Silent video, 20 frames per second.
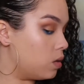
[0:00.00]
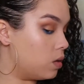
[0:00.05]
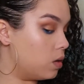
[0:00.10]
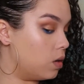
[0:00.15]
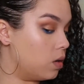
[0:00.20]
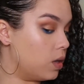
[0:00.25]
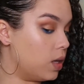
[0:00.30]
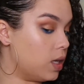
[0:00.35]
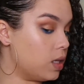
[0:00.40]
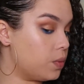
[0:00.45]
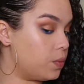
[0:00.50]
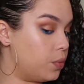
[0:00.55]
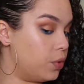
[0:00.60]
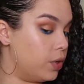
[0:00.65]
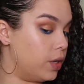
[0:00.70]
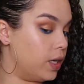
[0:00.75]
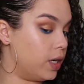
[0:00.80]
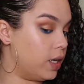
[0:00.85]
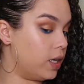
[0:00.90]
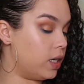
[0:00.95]
Oh, that's
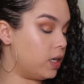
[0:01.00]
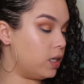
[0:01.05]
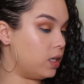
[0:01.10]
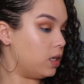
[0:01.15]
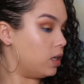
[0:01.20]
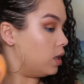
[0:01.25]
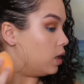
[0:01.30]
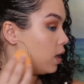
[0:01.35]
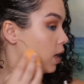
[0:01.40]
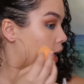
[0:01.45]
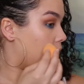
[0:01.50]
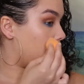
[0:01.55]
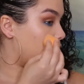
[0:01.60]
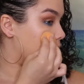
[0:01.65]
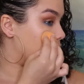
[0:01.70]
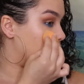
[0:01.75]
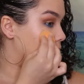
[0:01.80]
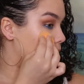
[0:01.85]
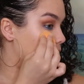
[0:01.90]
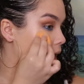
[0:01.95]
pretty.
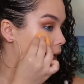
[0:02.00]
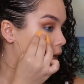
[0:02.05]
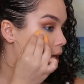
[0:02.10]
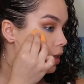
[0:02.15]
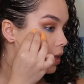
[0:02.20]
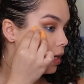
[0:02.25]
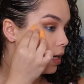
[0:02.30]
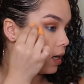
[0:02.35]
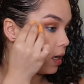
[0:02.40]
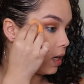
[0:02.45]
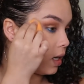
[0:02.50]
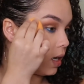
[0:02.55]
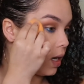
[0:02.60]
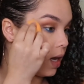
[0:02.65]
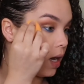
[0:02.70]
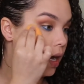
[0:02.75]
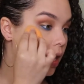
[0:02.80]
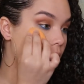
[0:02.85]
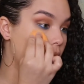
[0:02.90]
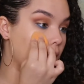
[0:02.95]
I like that a
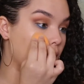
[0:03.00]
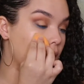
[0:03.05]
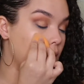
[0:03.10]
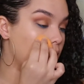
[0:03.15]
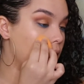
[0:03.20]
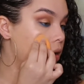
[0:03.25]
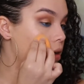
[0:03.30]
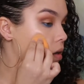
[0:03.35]
lot.